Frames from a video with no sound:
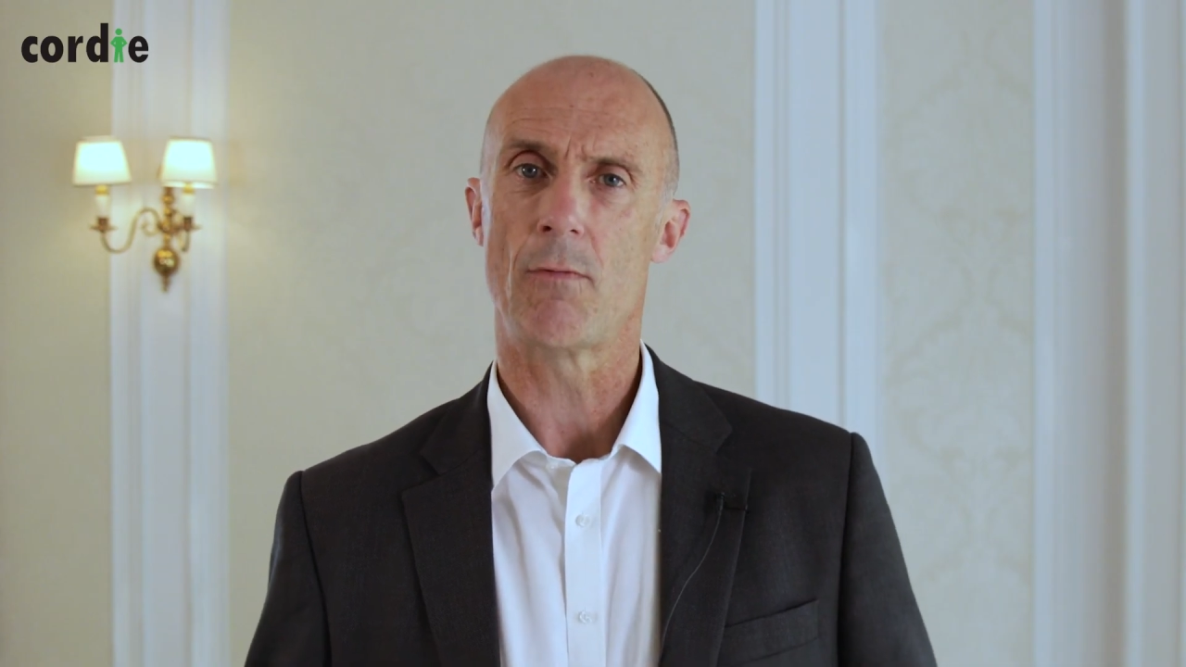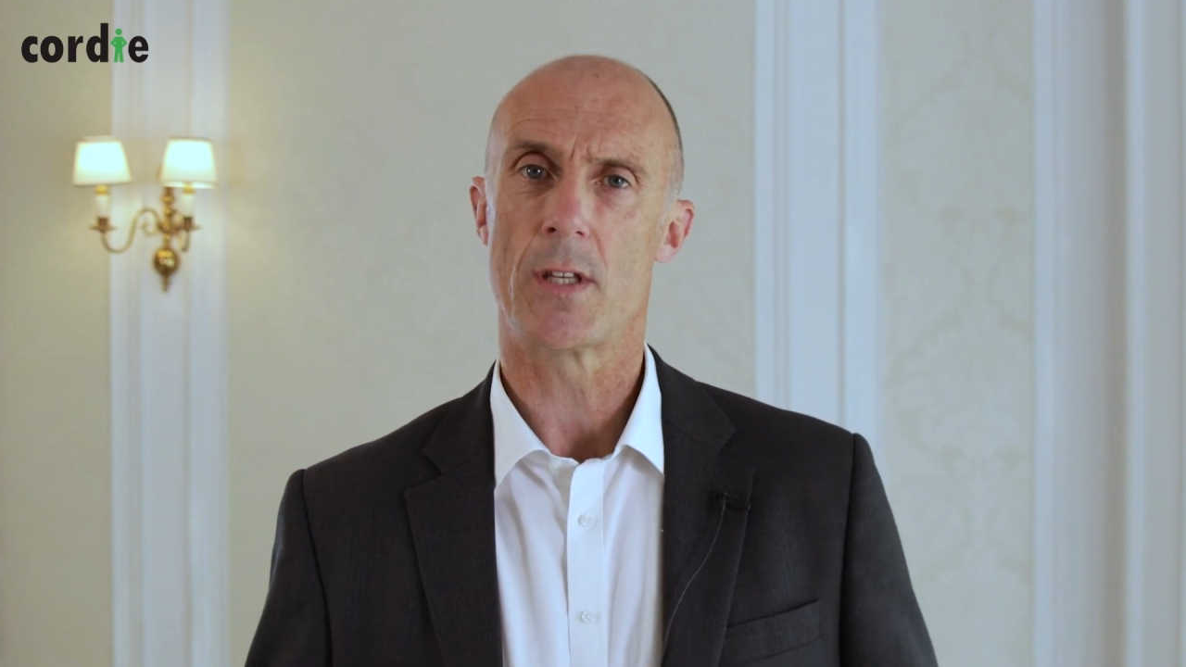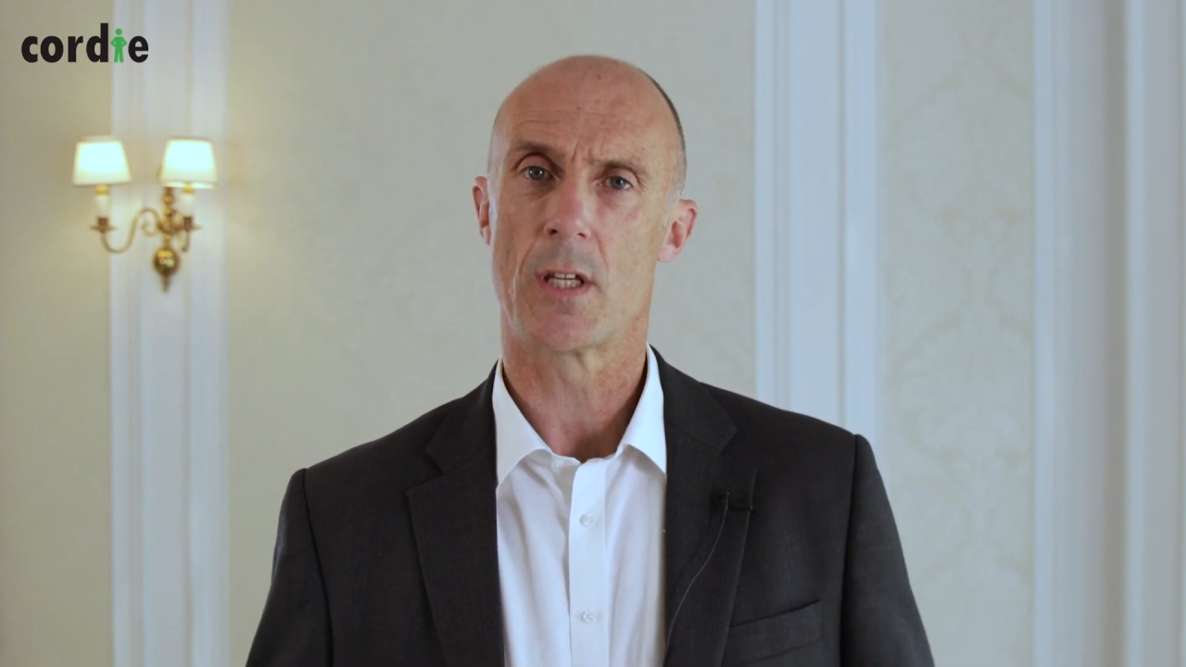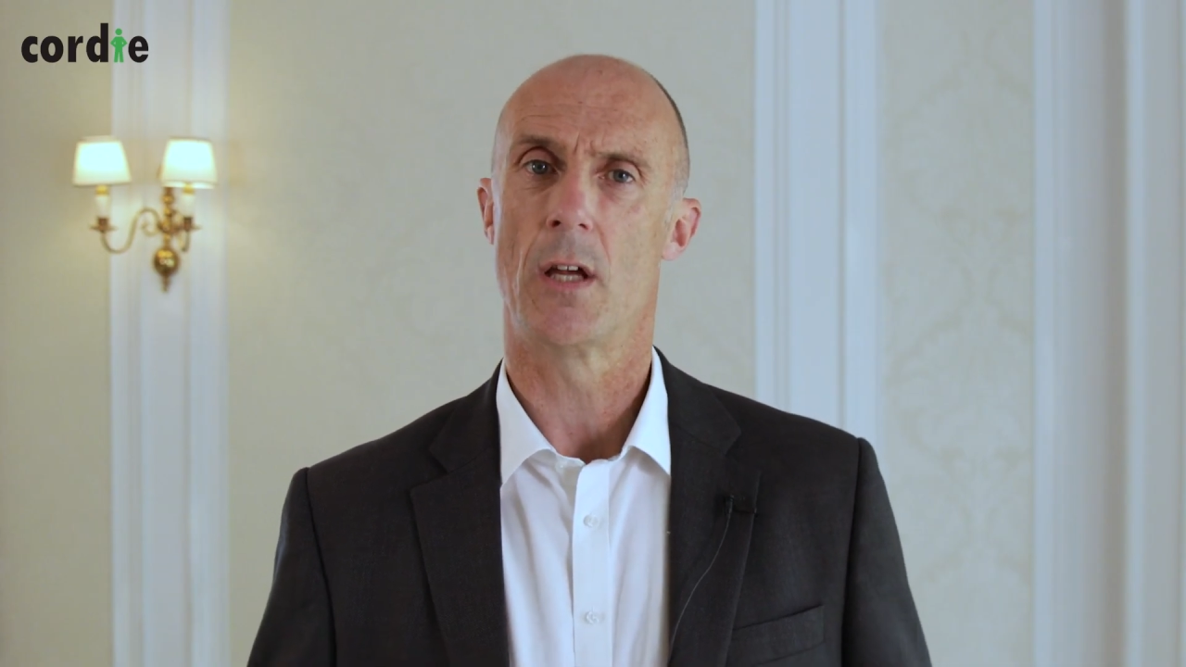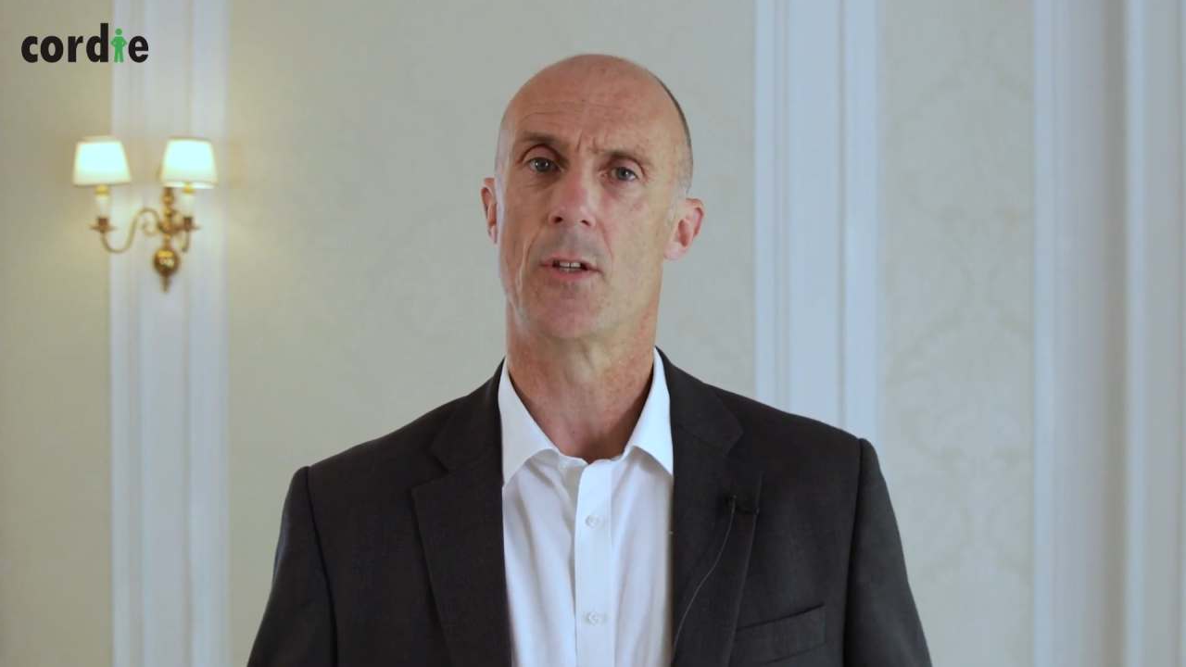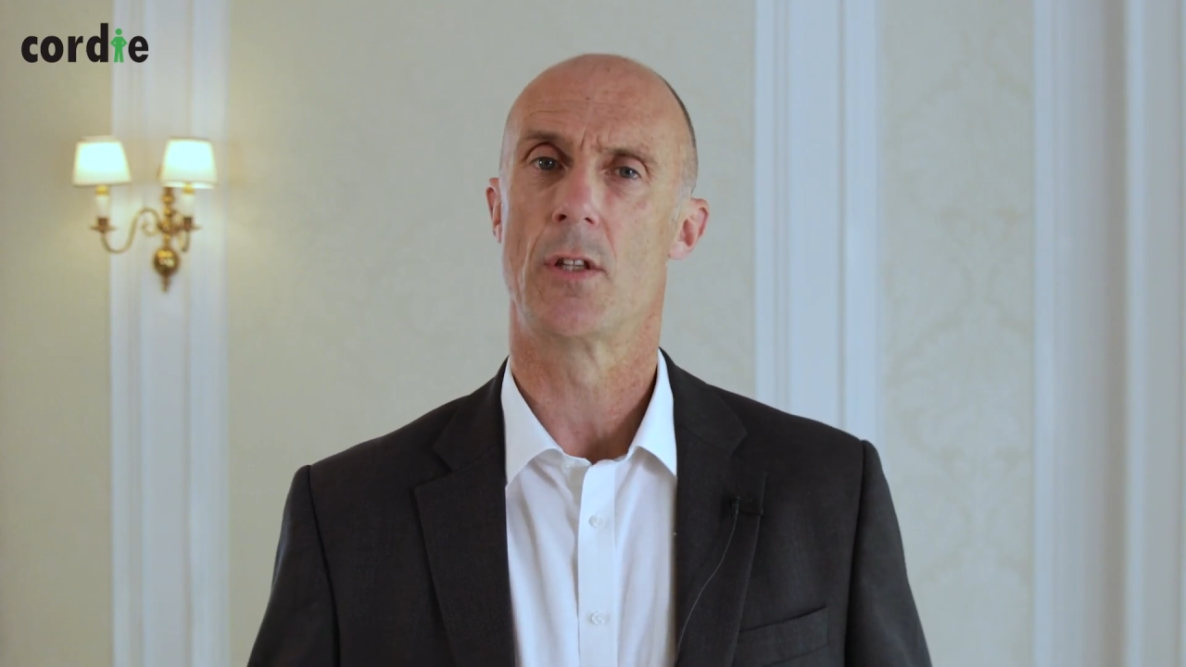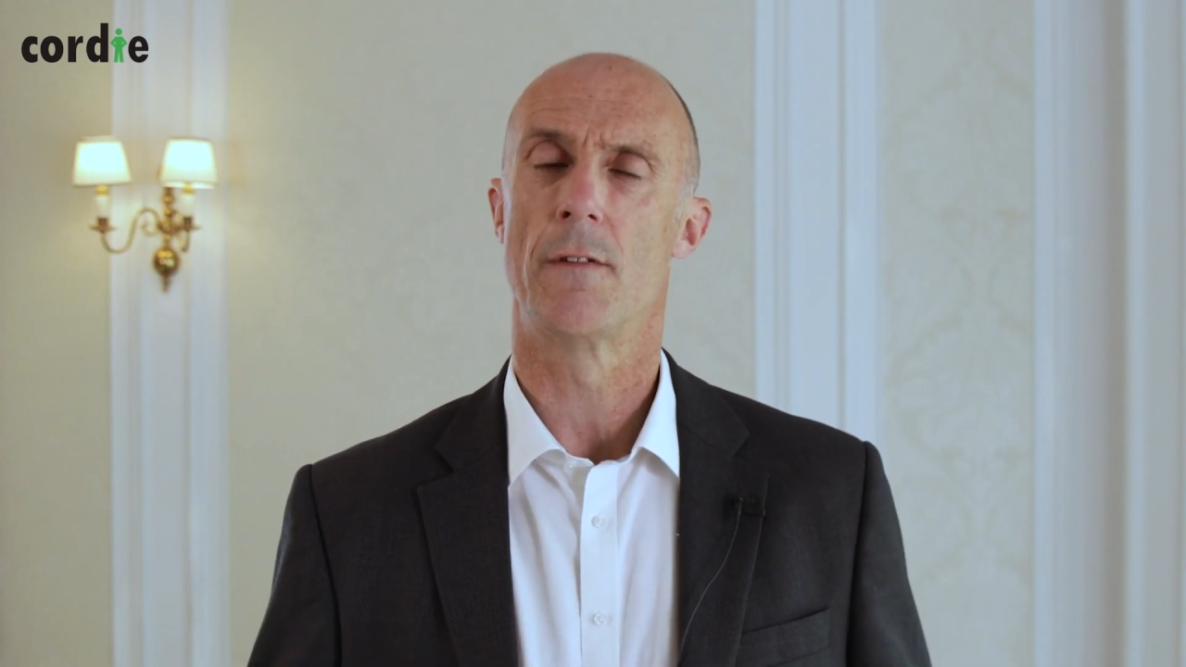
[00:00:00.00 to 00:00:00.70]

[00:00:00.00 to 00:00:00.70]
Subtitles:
return to the